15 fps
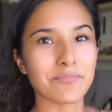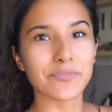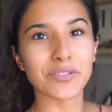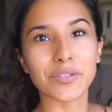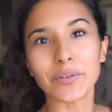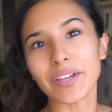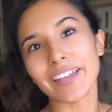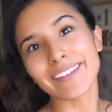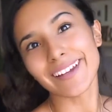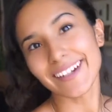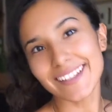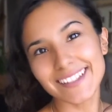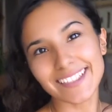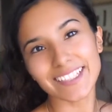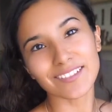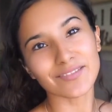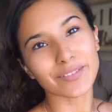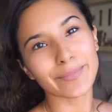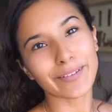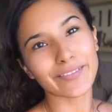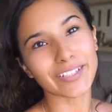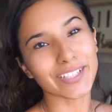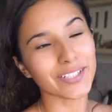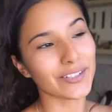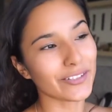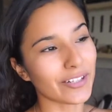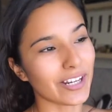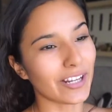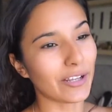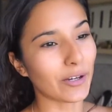So yeah, that is it for my video.
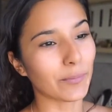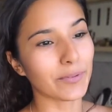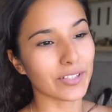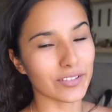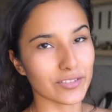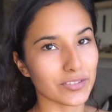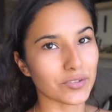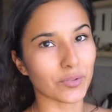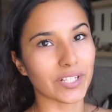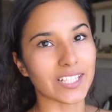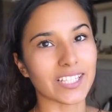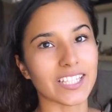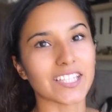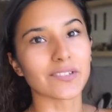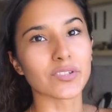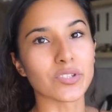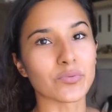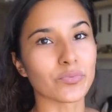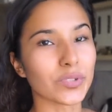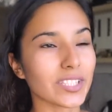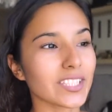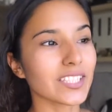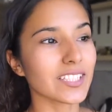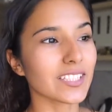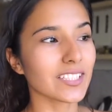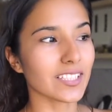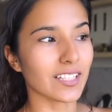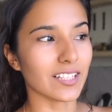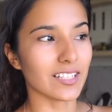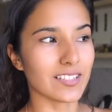I hope you guys enjoyed it. It's really
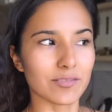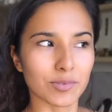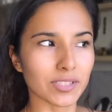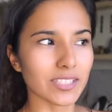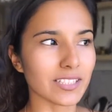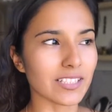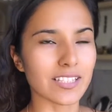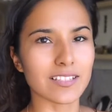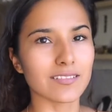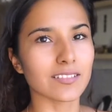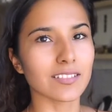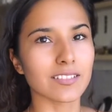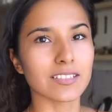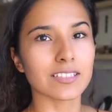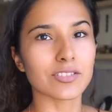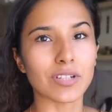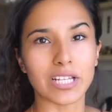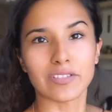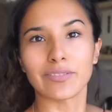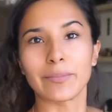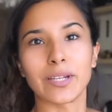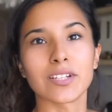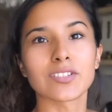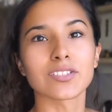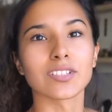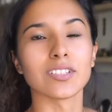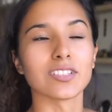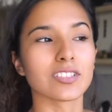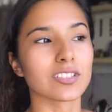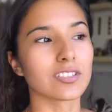an easy
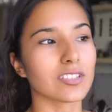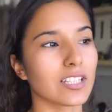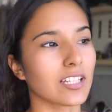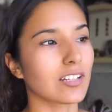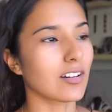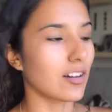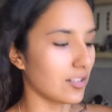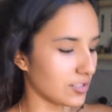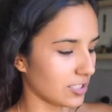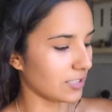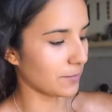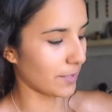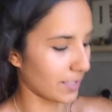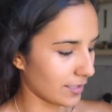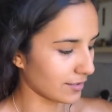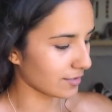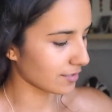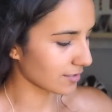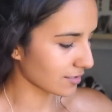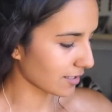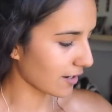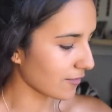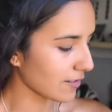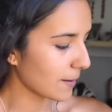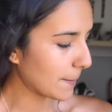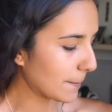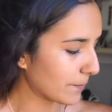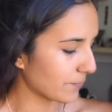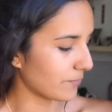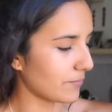transformation to like alter your pants and stuff.
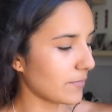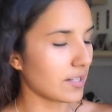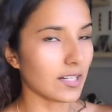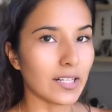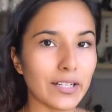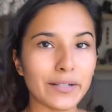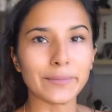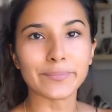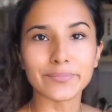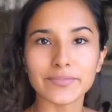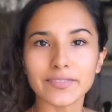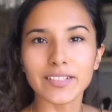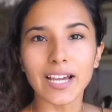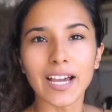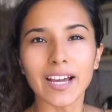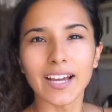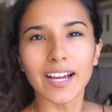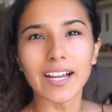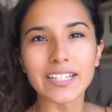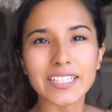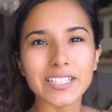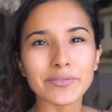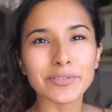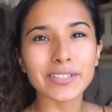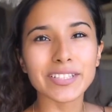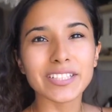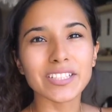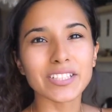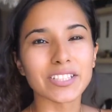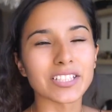I didn't really
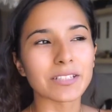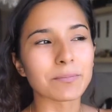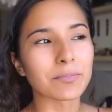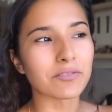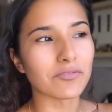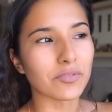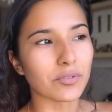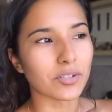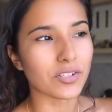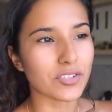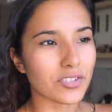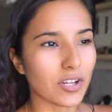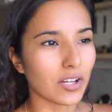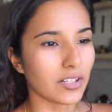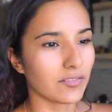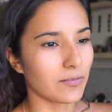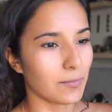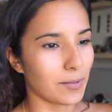get a good before shot of the